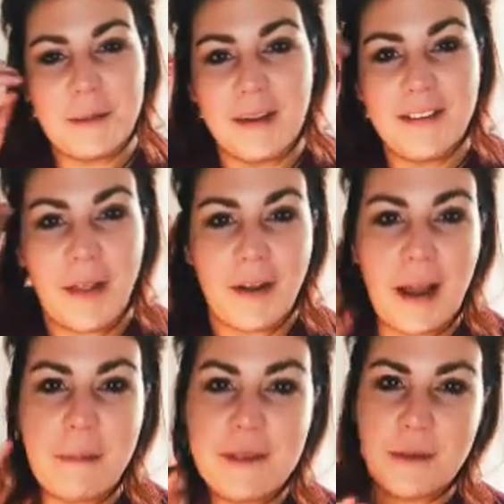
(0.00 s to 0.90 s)
another
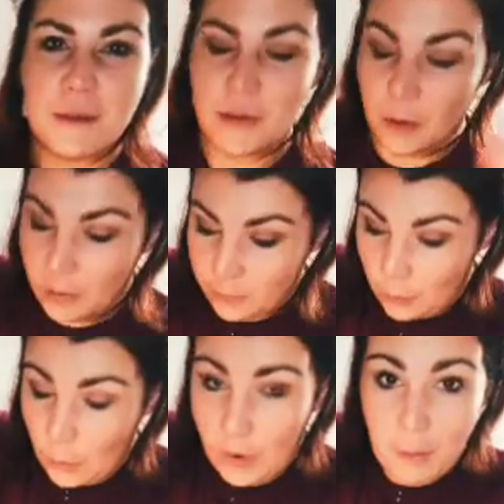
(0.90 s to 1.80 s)
episode of
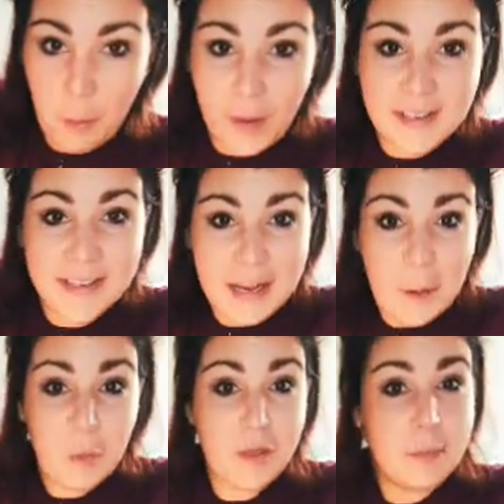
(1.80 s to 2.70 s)
Warhammer Wednesday
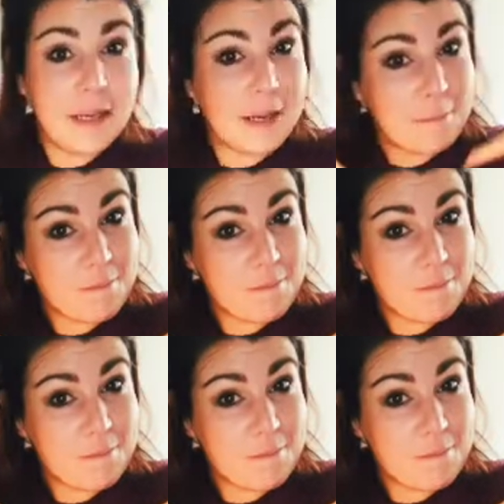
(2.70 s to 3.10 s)
with me,